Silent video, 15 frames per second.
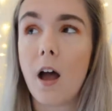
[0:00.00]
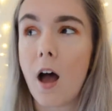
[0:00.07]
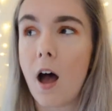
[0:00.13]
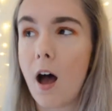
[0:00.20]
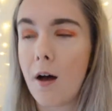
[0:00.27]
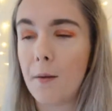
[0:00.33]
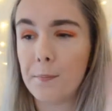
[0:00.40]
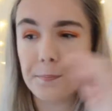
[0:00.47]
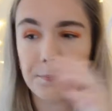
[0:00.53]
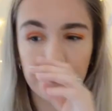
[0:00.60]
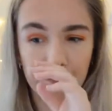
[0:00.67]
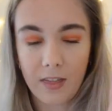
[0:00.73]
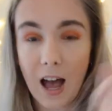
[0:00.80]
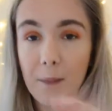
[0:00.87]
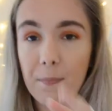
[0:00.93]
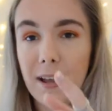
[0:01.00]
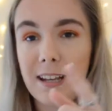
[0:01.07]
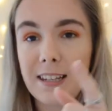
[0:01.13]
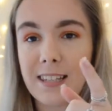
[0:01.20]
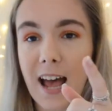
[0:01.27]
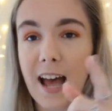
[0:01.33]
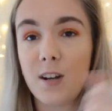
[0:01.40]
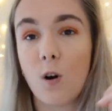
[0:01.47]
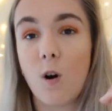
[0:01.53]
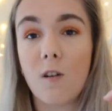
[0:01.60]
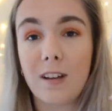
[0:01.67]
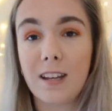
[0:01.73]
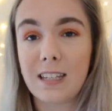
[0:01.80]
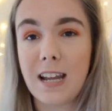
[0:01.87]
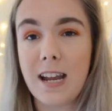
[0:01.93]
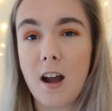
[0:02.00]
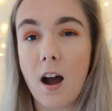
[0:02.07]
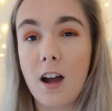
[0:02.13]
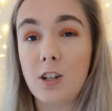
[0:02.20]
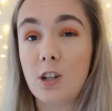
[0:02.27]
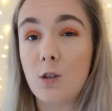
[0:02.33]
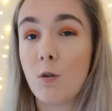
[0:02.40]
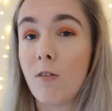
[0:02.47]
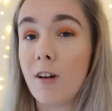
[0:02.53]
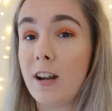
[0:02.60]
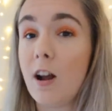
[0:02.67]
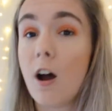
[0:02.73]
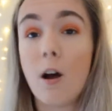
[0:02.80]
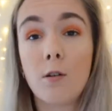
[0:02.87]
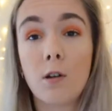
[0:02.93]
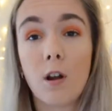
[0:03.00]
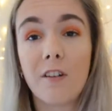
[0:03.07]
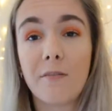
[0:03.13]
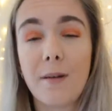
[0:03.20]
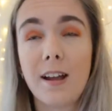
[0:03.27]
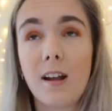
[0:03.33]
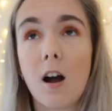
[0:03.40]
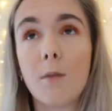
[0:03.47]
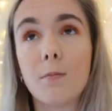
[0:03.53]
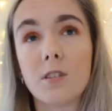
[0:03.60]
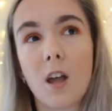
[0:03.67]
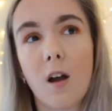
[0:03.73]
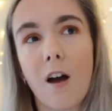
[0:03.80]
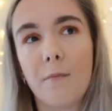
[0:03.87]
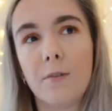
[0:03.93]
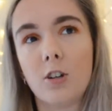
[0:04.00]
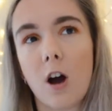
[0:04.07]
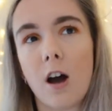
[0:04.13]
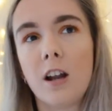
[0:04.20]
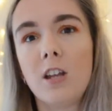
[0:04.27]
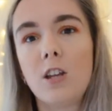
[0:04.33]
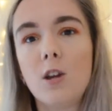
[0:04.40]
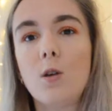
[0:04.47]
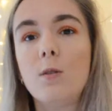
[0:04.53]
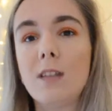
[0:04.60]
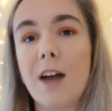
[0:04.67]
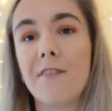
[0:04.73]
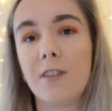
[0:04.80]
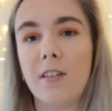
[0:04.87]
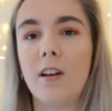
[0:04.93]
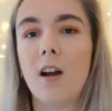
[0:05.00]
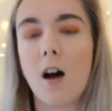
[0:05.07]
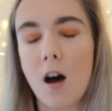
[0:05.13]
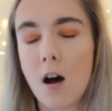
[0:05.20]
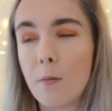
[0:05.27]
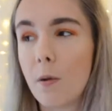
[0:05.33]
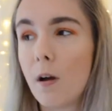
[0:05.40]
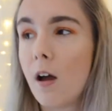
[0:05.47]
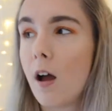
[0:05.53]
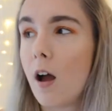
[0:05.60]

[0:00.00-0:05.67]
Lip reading: That being said, obviously I do already own a lot of makeup, so I've been trying to use everything up.